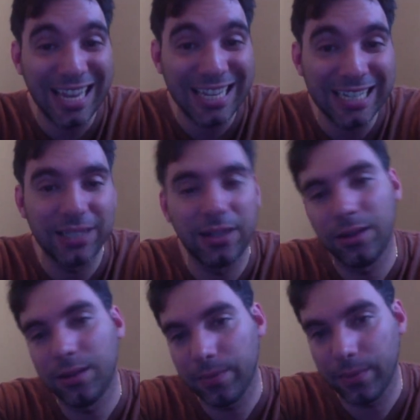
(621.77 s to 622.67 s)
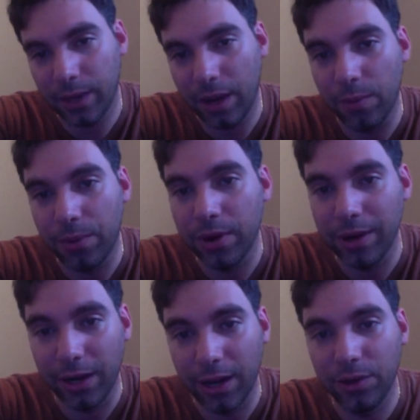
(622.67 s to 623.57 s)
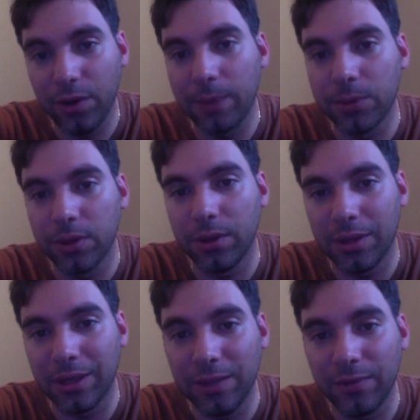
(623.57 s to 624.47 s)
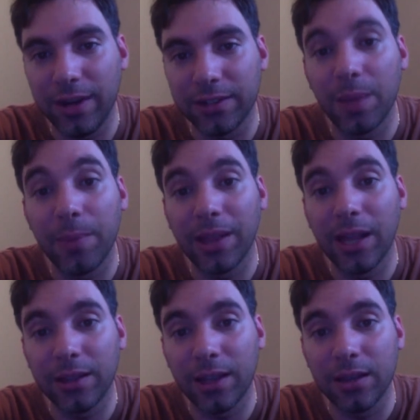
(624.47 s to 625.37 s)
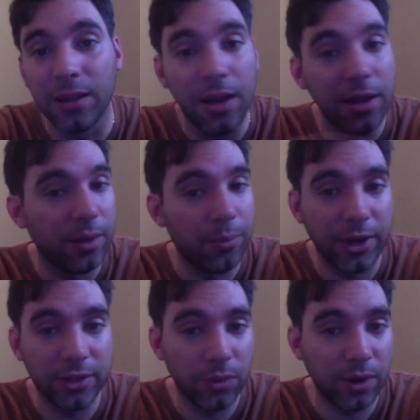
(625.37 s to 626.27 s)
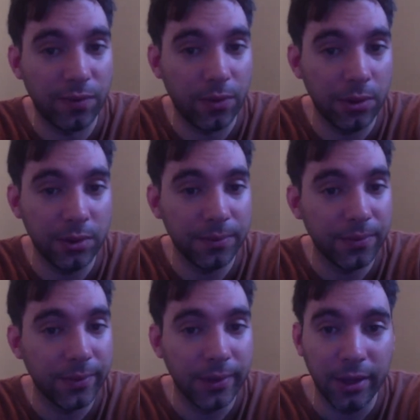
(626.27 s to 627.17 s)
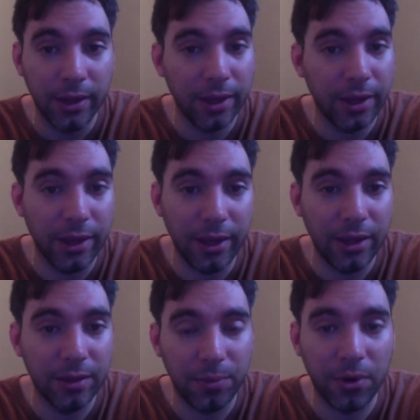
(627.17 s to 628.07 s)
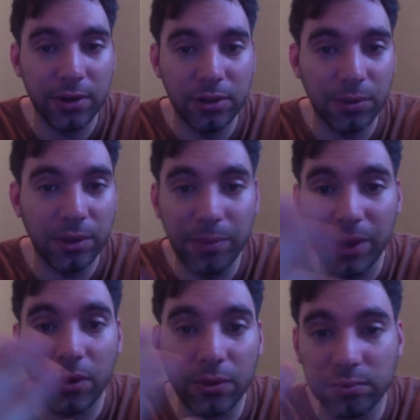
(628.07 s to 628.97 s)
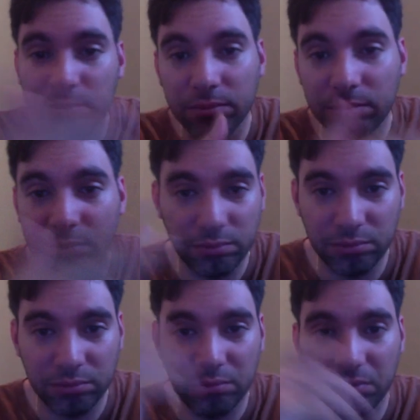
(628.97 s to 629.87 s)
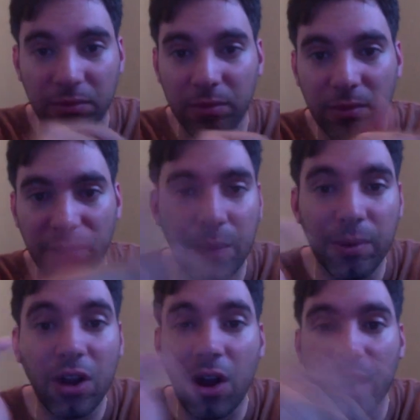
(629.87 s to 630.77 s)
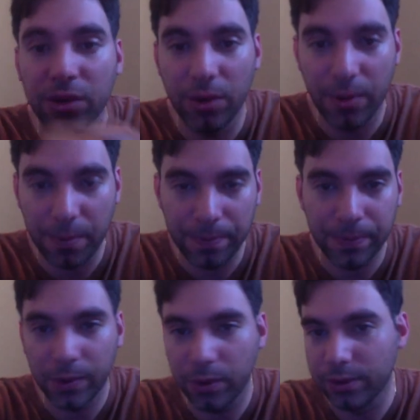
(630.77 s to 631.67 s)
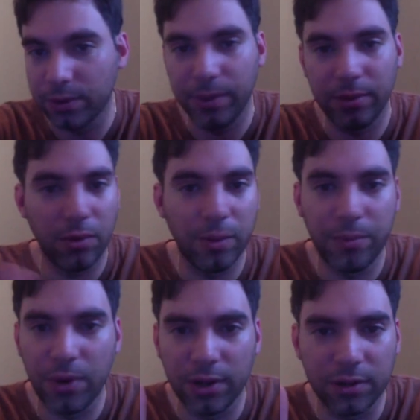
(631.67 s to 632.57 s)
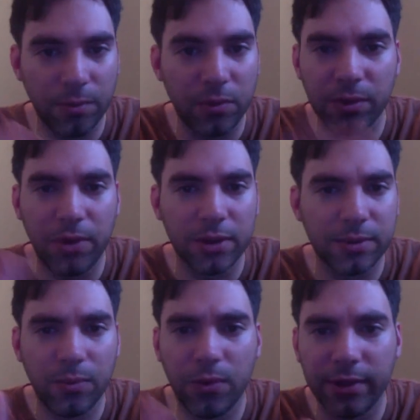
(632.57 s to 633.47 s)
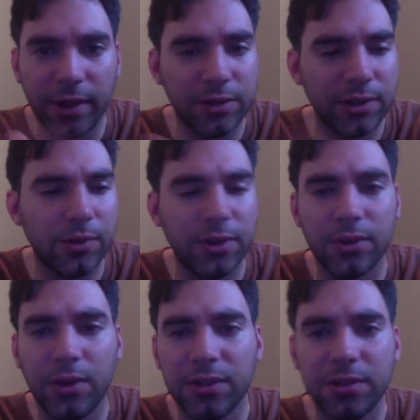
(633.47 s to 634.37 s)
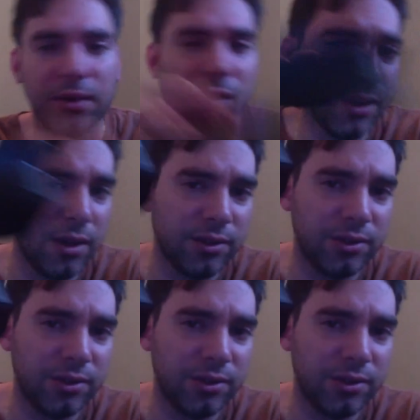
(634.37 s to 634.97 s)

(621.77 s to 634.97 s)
then I will probably get a new capture device, and by that then the price would have fallen, and probably something better came along, you know, or it's been all the bugs, almost the bugs been worked out, etc. So I just